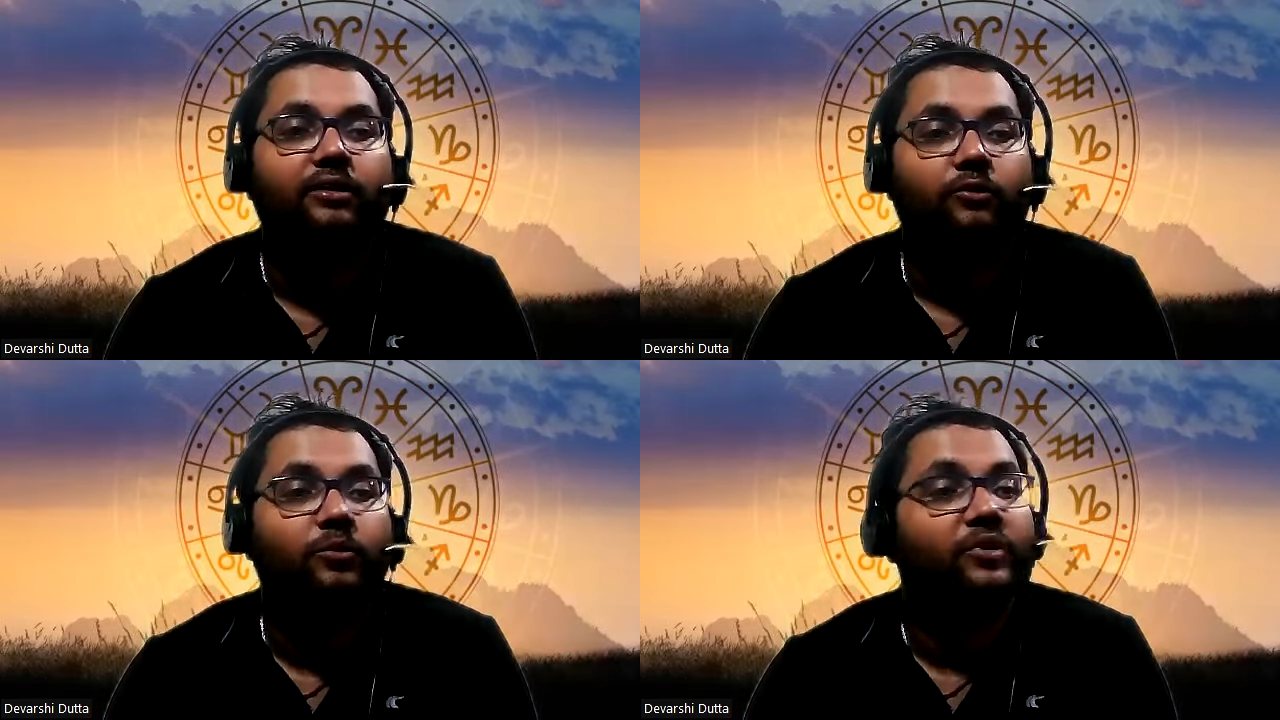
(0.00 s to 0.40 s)

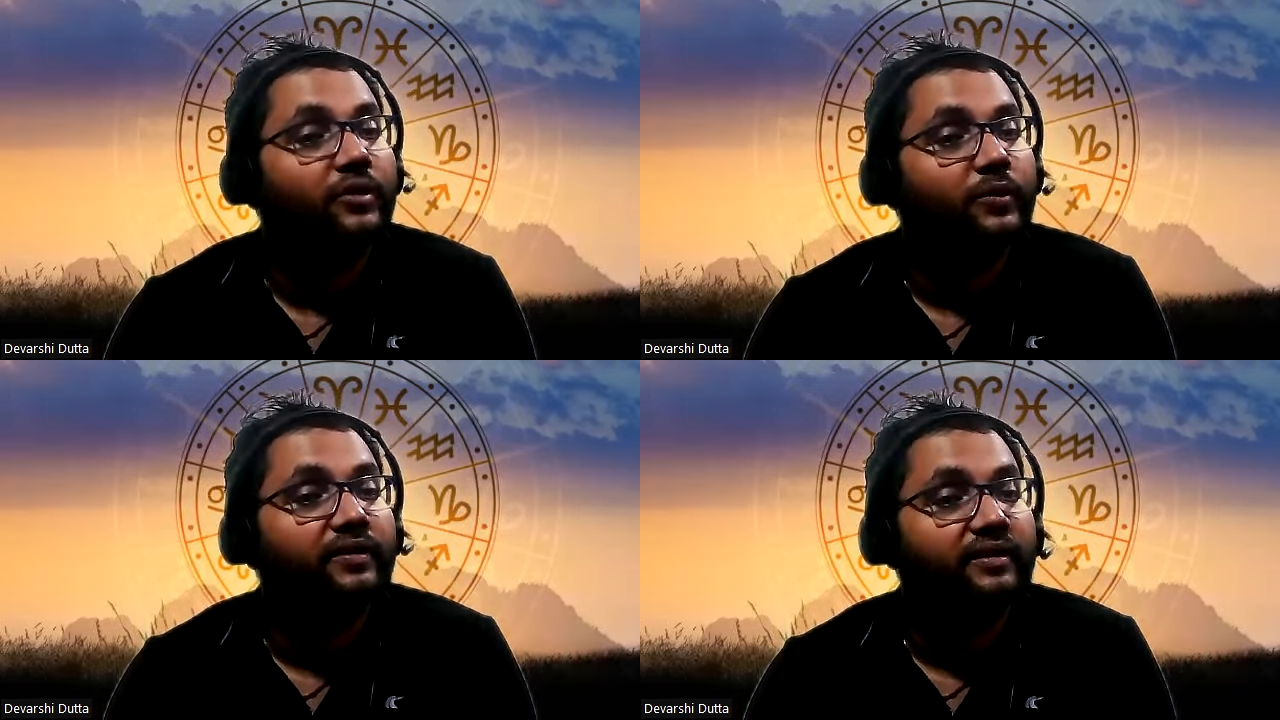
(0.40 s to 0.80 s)
so you
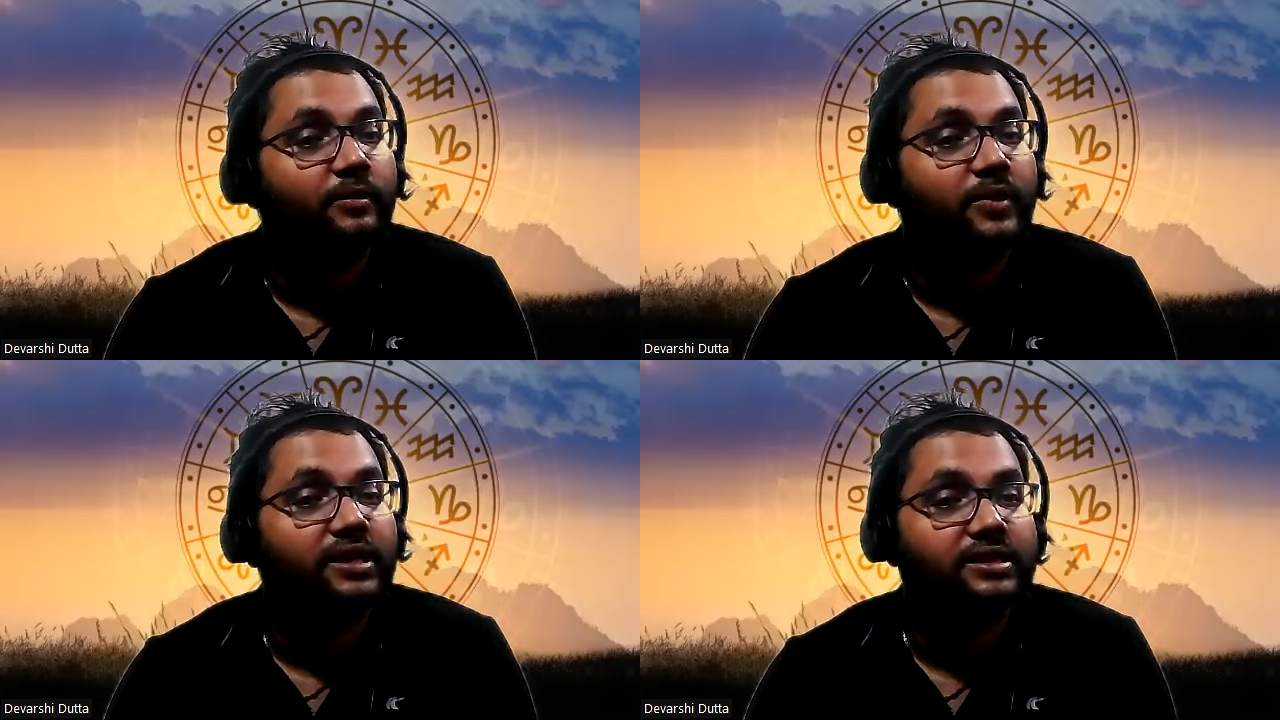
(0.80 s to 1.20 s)
must use this
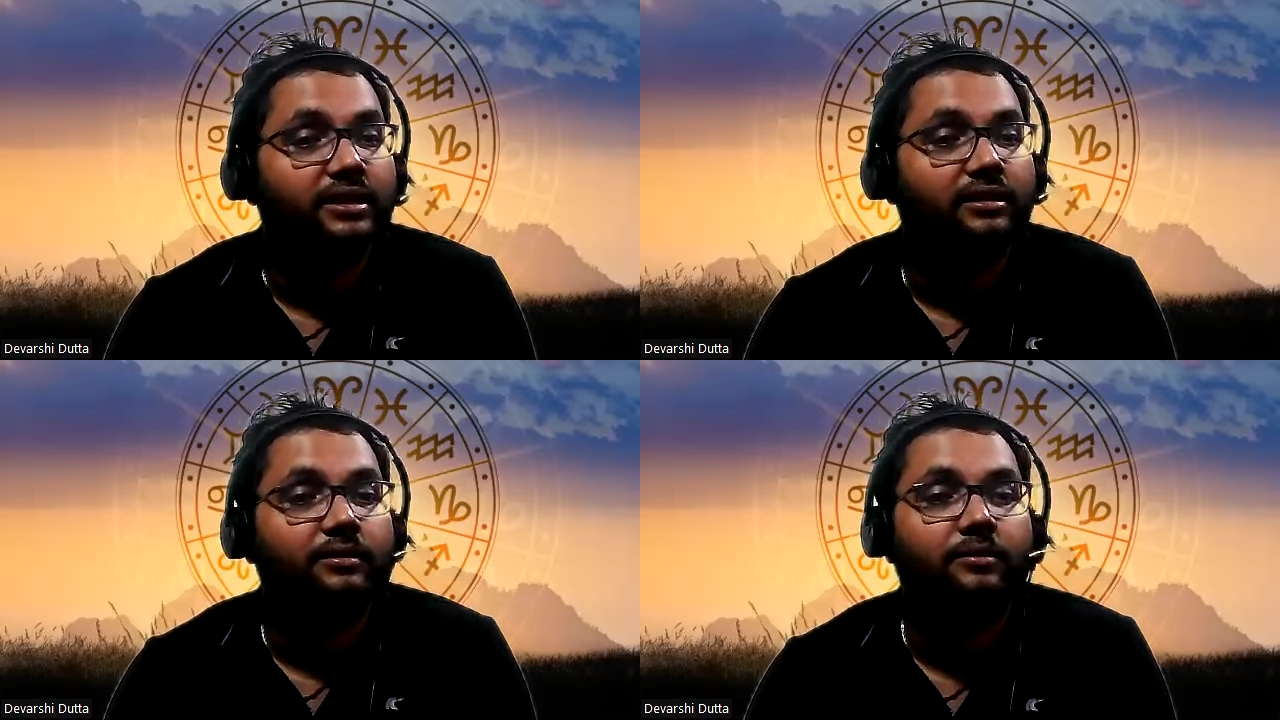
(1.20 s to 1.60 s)

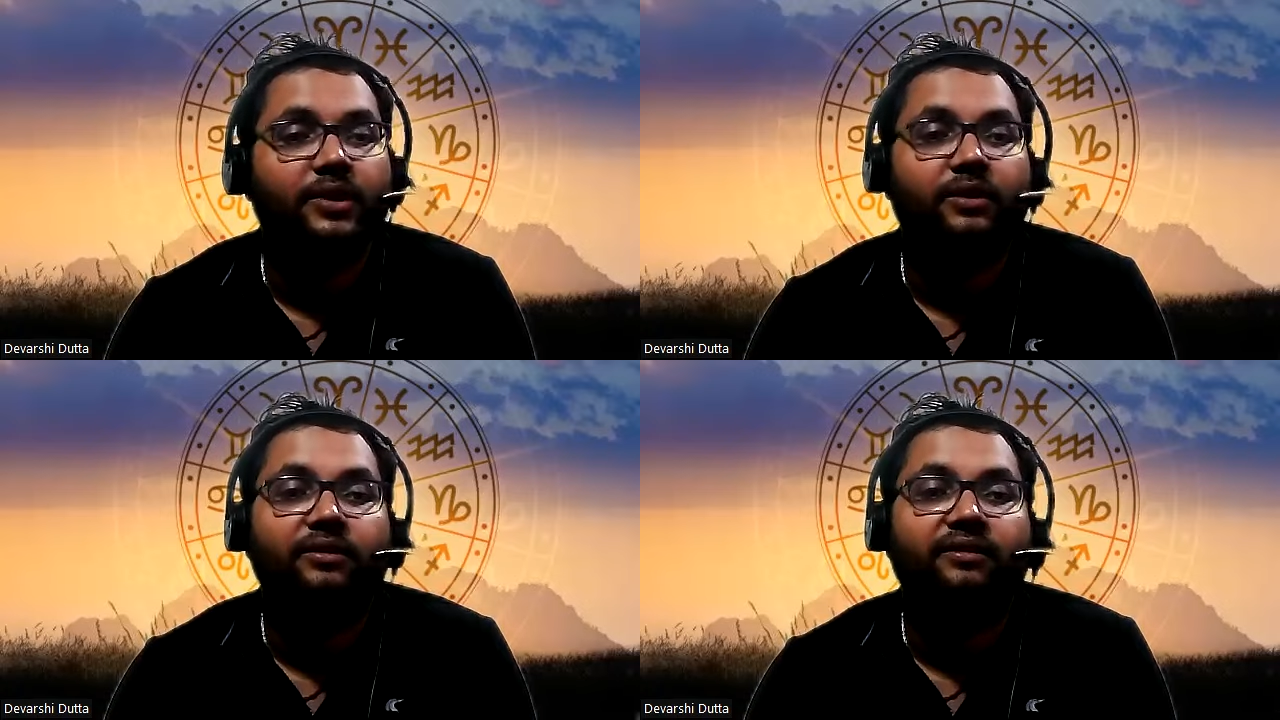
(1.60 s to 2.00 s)
ability
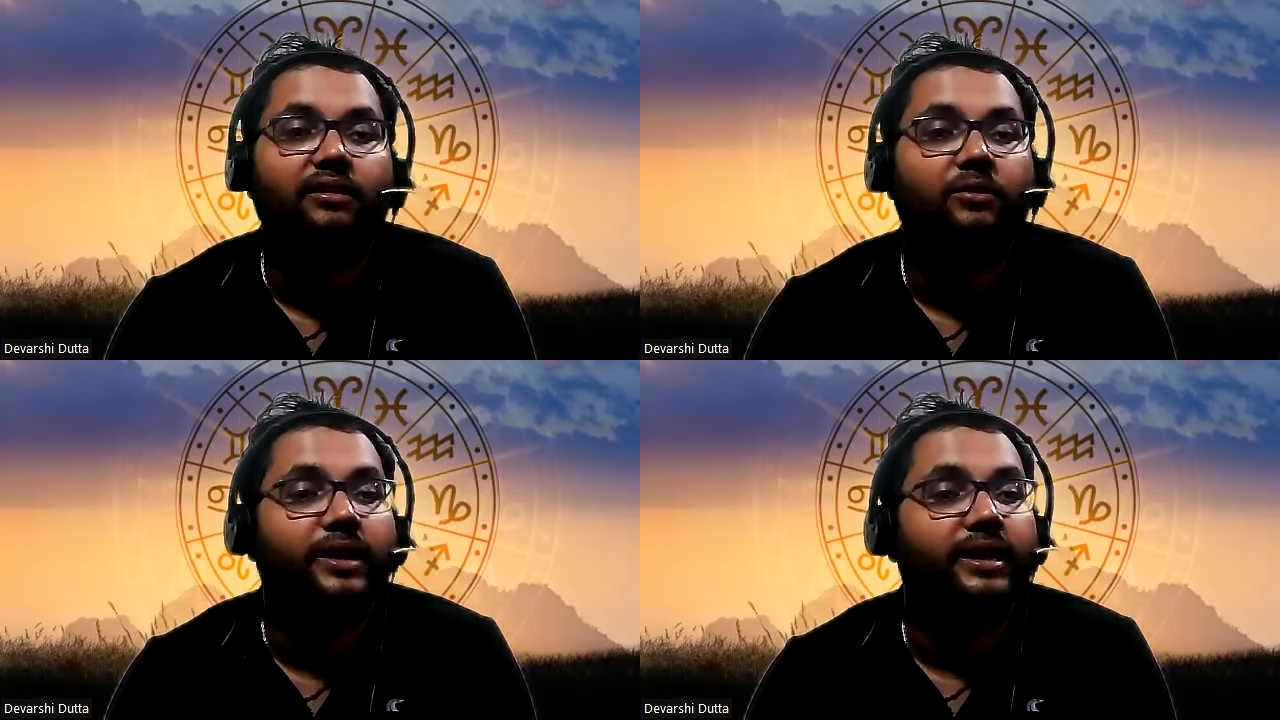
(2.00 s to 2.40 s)
because
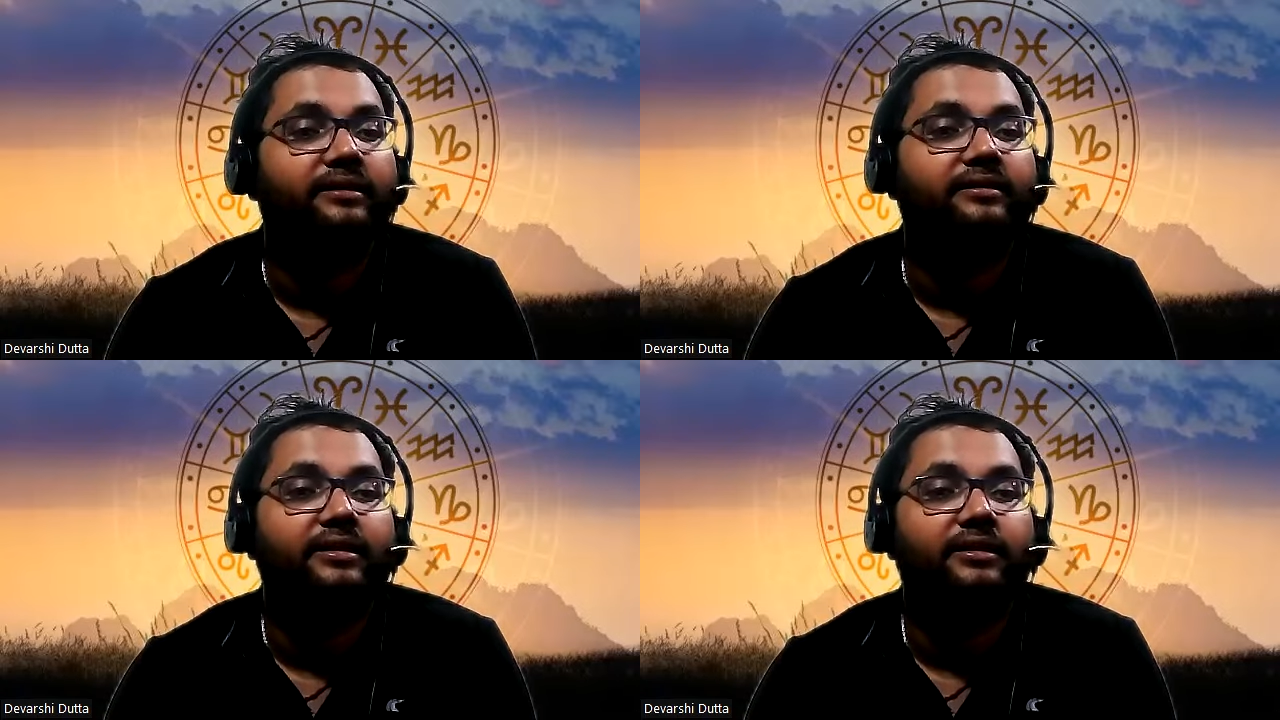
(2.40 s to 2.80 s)

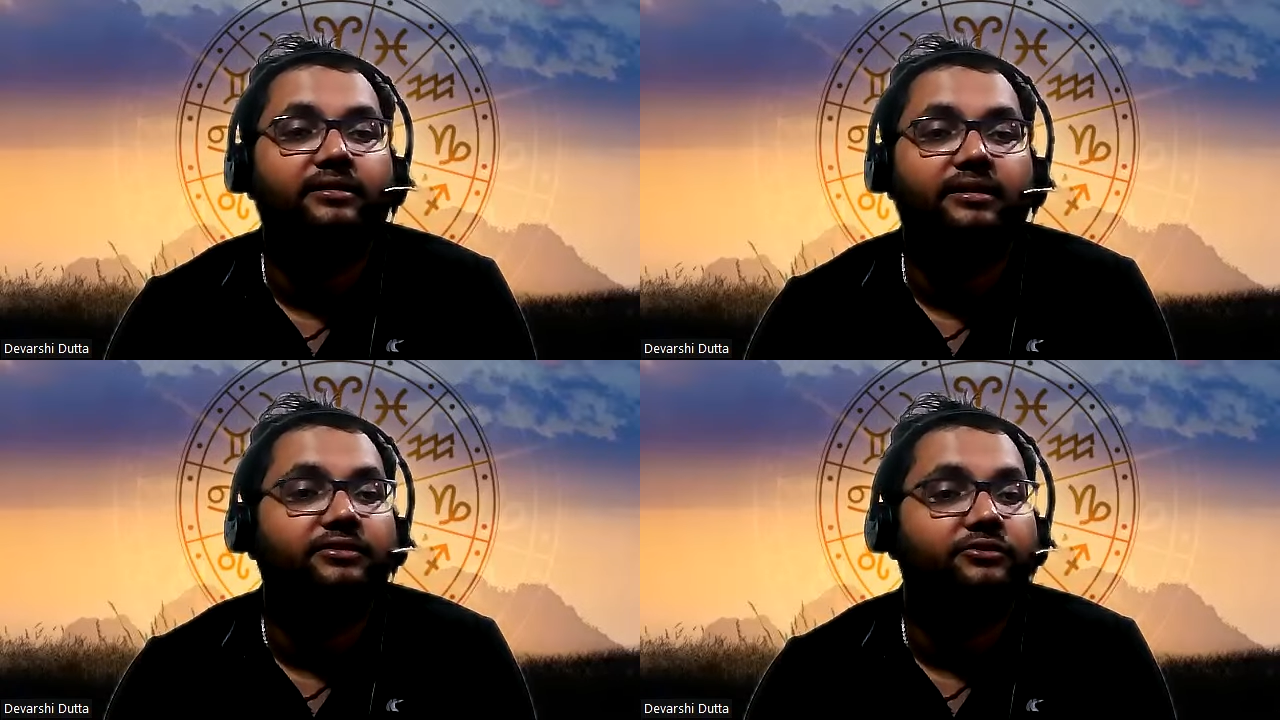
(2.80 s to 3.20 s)
otherwise the,